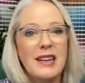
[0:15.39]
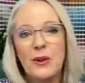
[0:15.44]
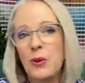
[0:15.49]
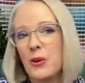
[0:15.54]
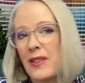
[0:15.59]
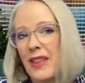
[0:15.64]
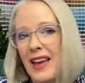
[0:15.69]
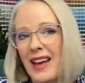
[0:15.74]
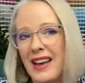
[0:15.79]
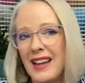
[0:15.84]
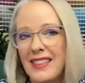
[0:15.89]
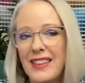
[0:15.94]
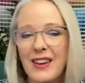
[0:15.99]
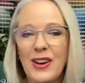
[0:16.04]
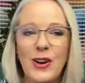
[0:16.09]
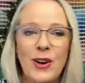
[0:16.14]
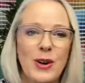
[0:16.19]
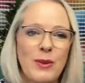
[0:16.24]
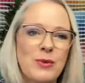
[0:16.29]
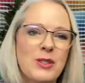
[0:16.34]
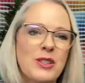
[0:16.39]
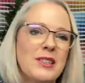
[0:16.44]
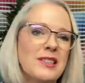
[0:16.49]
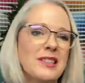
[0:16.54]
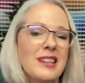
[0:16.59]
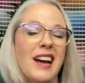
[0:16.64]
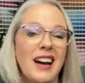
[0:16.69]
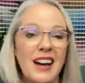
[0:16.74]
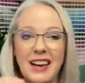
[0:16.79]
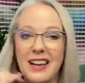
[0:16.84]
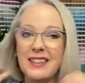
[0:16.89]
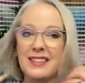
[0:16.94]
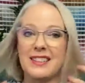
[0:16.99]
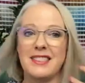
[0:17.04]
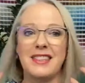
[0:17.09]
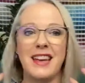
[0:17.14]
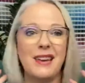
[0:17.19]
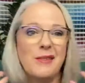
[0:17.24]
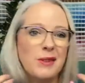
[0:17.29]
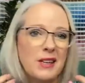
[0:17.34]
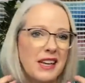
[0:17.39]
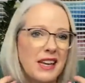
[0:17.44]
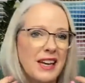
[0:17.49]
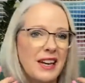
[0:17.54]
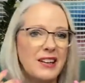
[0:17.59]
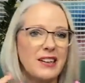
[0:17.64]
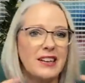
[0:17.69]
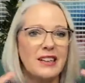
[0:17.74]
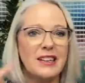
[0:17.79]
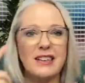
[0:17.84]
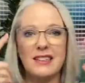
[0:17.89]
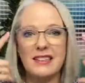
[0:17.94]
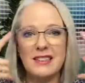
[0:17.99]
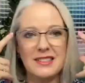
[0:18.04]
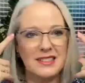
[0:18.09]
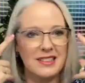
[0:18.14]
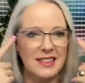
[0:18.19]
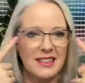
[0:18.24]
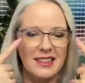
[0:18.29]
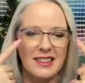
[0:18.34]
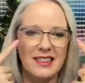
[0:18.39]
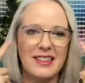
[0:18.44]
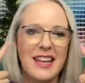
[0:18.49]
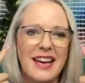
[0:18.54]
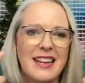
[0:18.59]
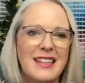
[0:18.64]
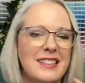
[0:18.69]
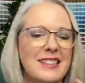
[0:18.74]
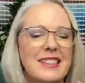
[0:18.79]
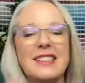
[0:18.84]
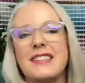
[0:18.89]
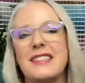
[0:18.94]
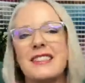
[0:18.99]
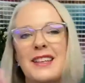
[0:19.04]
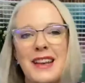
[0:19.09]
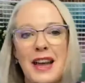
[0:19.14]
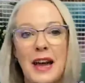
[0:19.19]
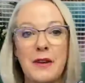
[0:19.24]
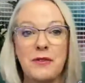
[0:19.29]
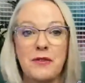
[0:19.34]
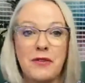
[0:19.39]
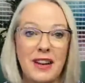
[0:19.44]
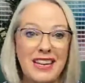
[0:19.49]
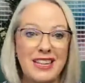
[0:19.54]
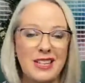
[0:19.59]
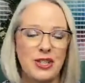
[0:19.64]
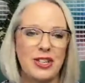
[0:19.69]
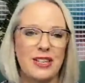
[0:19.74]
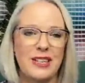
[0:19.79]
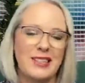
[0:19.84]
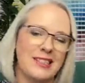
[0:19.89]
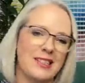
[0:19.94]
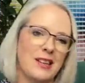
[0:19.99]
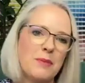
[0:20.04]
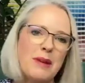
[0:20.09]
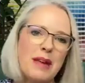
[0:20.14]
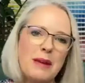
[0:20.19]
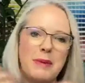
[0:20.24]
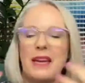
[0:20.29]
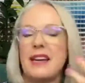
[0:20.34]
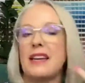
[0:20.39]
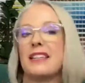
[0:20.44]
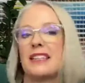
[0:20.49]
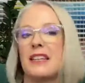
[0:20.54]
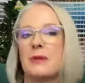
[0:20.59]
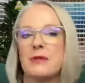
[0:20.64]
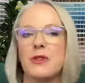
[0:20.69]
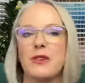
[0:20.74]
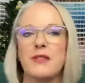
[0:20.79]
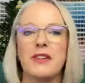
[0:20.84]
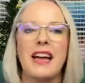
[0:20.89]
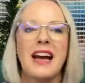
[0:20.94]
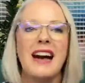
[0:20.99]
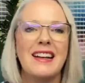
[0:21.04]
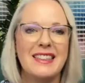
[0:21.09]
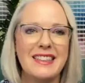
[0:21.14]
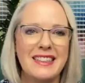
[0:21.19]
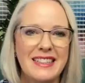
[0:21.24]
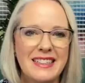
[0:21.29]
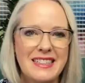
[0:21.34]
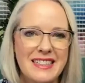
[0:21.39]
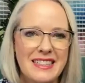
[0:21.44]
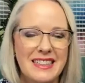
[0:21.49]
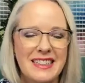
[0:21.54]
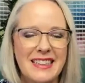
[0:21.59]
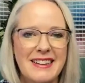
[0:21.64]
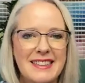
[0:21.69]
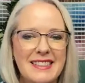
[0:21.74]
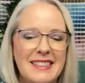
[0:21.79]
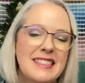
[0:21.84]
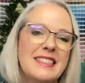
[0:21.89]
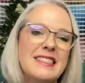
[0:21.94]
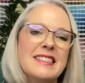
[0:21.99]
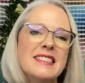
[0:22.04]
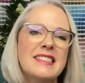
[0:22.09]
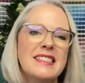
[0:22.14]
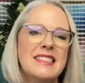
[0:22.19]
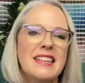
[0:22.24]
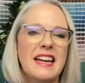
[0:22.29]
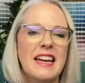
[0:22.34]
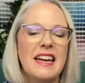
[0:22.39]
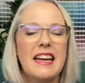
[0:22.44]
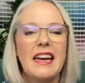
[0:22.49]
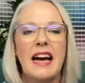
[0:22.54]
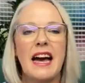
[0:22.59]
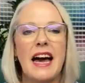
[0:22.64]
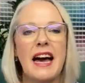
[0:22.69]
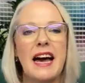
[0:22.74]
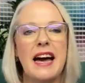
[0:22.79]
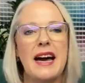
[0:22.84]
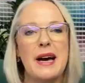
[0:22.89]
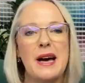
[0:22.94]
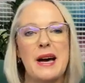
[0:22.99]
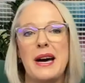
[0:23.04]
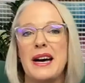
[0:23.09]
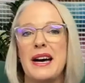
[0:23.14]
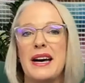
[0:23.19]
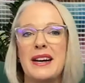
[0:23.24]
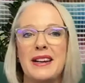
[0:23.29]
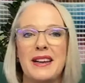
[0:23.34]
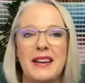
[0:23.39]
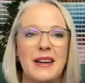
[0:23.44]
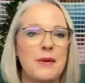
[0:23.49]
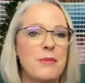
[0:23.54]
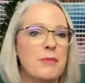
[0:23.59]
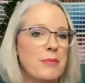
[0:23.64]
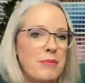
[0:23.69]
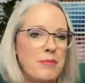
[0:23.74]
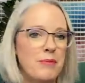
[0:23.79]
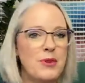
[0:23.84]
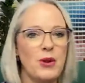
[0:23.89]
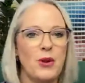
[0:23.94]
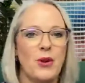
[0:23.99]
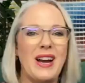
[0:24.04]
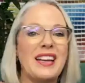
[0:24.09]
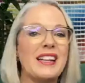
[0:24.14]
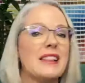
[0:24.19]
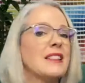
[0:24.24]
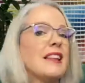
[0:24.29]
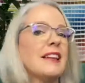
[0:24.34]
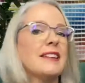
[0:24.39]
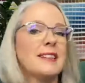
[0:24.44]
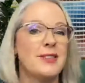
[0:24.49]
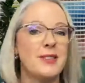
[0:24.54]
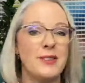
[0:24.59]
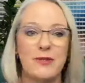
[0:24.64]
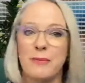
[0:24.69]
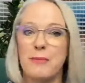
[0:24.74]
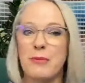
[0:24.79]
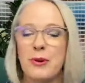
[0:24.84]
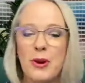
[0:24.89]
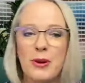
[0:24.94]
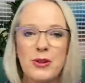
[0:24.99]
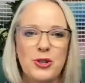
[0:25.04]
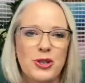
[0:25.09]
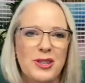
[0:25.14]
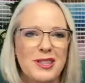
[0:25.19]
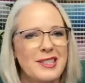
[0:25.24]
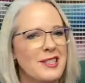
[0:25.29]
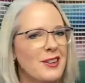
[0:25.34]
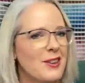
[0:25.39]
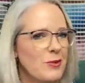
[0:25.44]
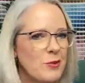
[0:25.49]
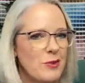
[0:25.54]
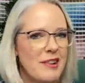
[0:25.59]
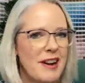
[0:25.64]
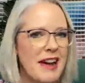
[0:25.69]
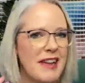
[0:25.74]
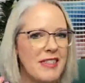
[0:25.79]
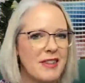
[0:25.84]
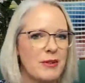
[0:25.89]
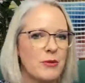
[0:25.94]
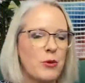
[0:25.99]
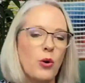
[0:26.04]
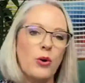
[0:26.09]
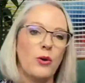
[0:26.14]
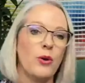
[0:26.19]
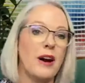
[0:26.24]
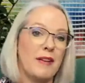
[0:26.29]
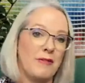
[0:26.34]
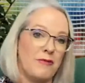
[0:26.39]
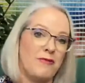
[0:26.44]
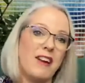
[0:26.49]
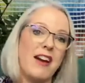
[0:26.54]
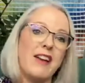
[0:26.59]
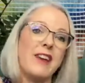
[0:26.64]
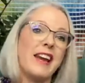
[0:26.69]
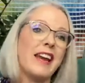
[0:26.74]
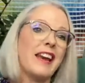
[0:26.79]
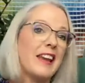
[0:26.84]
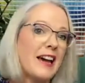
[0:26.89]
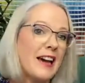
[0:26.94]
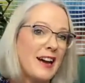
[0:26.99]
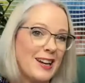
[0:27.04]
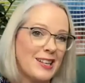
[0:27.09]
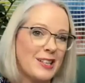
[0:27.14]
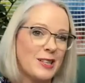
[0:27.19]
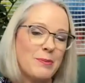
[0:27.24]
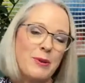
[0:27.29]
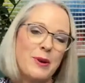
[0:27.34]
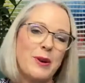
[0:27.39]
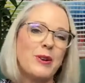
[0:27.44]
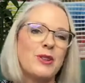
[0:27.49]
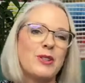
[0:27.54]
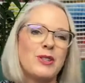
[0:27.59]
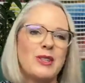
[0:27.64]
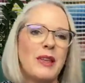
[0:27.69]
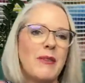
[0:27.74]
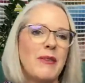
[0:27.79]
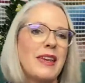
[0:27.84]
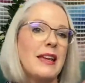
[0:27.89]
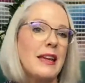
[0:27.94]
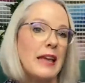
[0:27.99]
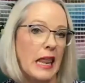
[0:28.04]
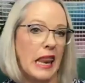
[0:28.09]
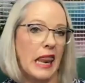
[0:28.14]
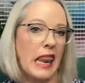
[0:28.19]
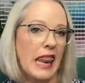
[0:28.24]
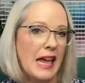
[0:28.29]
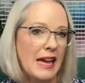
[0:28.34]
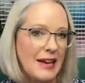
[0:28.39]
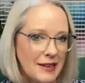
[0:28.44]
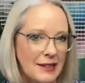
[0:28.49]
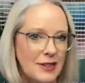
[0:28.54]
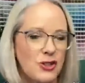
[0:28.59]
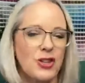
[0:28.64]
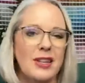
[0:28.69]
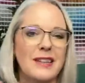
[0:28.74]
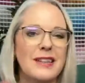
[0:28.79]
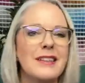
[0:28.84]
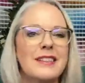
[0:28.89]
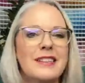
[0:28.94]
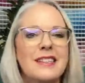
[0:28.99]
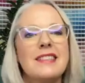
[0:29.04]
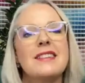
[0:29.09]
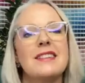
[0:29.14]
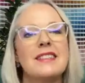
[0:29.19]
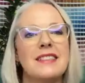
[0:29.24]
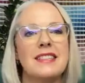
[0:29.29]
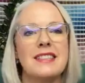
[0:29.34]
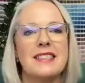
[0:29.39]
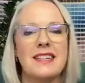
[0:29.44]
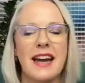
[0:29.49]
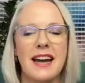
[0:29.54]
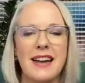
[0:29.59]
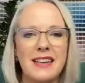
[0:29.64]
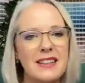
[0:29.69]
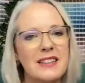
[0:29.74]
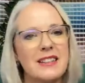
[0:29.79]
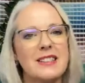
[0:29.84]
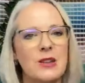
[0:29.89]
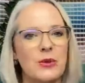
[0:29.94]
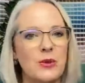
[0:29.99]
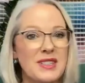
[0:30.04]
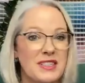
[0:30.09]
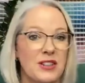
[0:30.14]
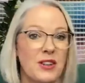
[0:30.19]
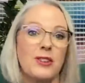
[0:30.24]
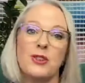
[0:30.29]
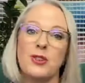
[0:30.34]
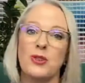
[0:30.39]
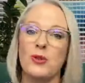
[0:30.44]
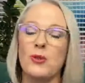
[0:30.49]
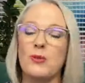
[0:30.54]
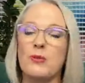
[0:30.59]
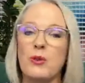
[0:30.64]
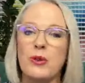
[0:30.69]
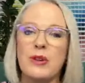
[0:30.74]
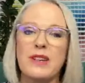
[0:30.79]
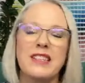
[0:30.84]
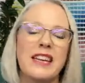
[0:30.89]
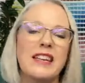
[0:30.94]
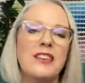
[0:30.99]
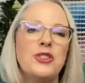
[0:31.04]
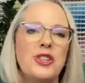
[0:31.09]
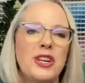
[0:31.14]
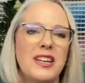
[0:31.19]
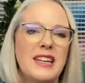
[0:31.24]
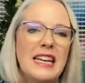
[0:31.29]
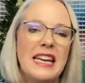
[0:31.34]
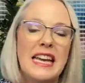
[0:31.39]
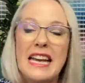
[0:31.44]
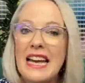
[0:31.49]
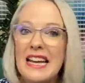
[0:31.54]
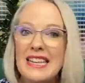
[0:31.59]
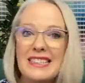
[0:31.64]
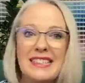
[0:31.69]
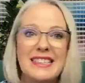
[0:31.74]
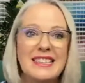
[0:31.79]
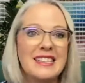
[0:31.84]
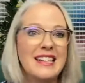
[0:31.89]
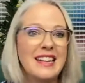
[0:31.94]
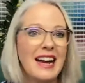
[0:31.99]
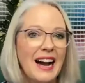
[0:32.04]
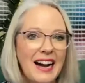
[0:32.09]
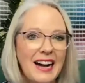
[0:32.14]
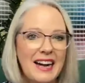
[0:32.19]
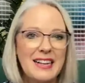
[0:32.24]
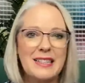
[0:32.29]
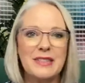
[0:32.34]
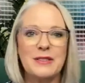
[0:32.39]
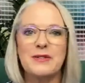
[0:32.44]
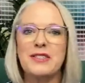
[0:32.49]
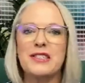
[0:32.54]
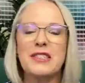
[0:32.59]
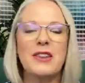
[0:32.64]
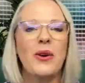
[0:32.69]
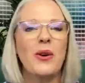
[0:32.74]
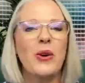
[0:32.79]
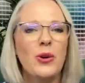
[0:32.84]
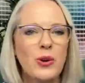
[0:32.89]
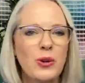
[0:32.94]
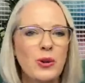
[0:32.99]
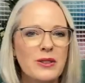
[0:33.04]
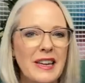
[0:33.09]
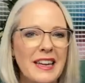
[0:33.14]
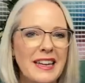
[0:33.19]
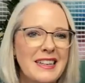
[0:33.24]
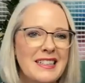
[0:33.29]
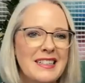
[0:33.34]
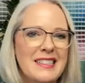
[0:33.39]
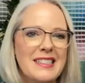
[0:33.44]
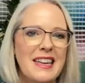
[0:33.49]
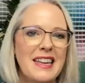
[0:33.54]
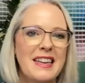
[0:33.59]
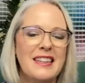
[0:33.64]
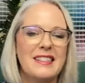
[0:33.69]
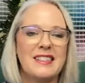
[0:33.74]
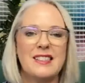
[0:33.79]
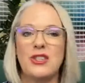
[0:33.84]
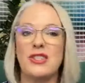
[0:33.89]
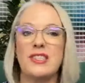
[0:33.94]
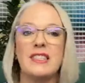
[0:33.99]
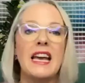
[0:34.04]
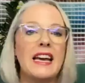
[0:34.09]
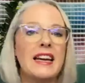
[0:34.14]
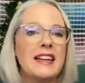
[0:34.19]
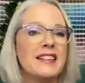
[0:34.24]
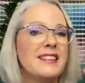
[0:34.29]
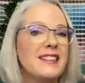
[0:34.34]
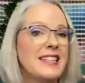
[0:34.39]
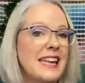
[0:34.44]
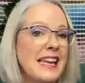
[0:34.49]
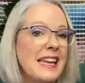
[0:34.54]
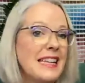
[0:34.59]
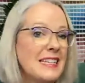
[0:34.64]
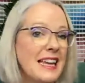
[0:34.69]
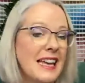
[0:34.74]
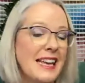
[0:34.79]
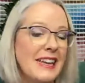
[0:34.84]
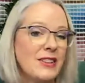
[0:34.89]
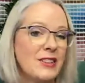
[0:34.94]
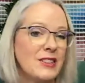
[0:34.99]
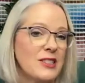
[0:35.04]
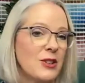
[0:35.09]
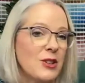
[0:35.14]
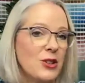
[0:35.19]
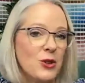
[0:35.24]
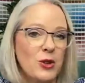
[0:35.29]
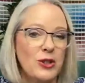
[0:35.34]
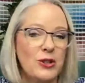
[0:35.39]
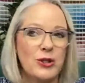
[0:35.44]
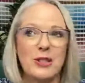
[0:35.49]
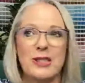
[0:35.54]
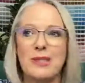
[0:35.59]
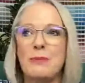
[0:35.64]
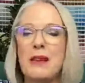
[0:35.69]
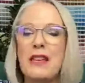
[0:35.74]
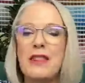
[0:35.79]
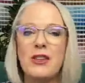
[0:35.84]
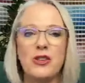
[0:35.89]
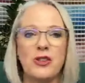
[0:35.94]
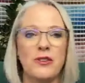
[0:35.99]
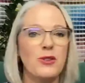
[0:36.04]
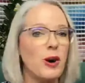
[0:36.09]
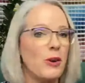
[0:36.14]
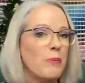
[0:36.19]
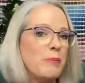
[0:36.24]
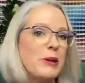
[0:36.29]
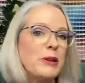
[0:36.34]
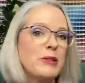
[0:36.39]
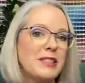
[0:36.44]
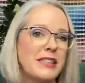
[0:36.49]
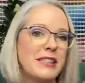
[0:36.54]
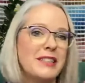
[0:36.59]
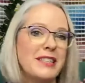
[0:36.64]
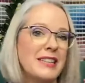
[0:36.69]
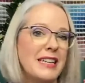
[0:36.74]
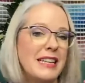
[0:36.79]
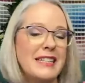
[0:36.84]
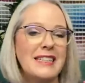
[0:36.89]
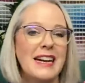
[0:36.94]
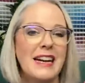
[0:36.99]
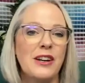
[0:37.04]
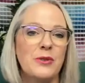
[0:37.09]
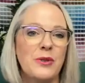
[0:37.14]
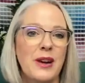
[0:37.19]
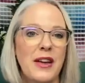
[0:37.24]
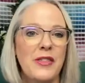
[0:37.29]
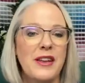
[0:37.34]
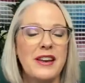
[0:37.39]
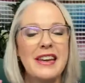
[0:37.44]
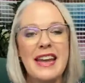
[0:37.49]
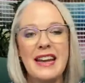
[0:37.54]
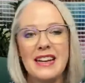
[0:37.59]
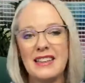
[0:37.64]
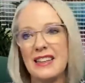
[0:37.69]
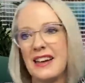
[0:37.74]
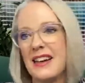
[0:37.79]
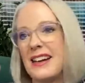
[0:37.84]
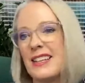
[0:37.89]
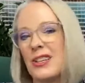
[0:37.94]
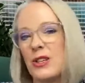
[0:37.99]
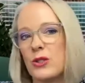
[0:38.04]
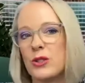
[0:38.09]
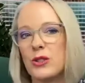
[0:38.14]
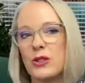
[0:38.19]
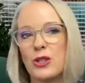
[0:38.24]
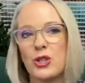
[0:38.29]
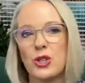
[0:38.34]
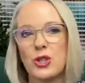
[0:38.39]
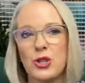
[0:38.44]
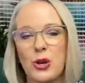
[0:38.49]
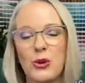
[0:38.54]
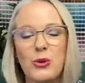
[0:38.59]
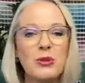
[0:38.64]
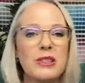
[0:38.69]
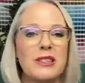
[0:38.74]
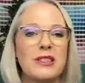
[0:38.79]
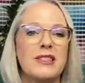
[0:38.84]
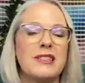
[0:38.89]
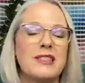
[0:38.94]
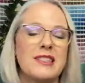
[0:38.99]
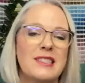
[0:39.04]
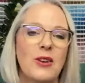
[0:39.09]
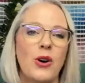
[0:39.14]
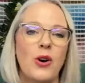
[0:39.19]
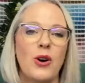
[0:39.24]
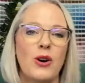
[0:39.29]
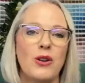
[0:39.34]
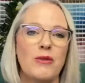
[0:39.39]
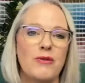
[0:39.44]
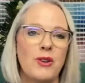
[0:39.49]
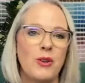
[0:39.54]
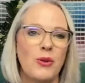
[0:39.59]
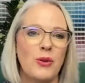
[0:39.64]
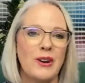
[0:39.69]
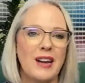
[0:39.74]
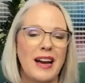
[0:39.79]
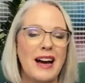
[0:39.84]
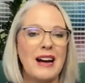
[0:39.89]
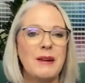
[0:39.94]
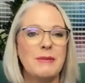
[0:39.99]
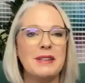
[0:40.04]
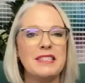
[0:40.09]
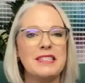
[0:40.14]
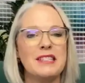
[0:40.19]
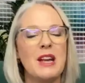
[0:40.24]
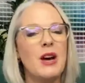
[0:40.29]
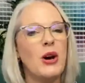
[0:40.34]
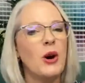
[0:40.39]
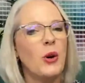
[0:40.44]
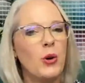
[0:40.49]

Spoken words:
Well, the other options are statement earrings, glasses that are featured, so maybe some sort of coloured glasses, a cluster of brooches, so rather than a very large brooch, something larger in scale is always going to draw more attention, scarves, all these things, just detail. So it could just be that you've got built-in detail around the neckline or on the shoulders of your garments.